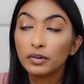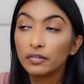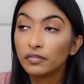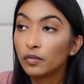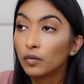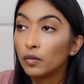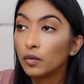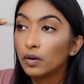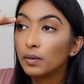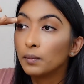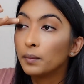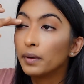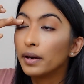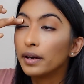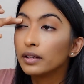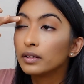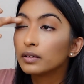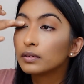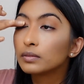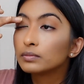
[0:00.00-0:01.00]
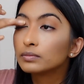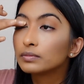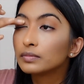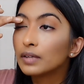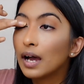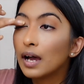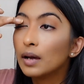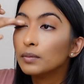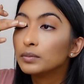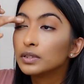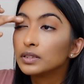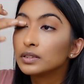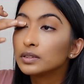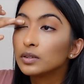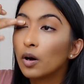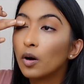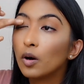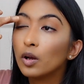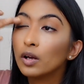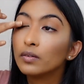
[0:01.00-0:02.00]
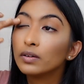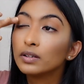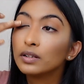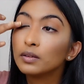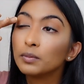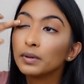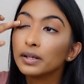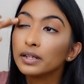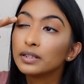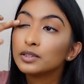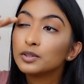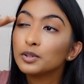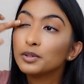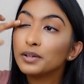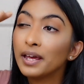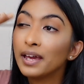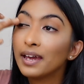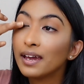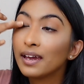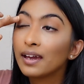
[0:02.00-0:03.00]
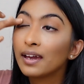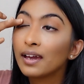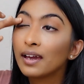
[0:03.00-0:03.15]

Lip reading: before, but I'm just all over the place today.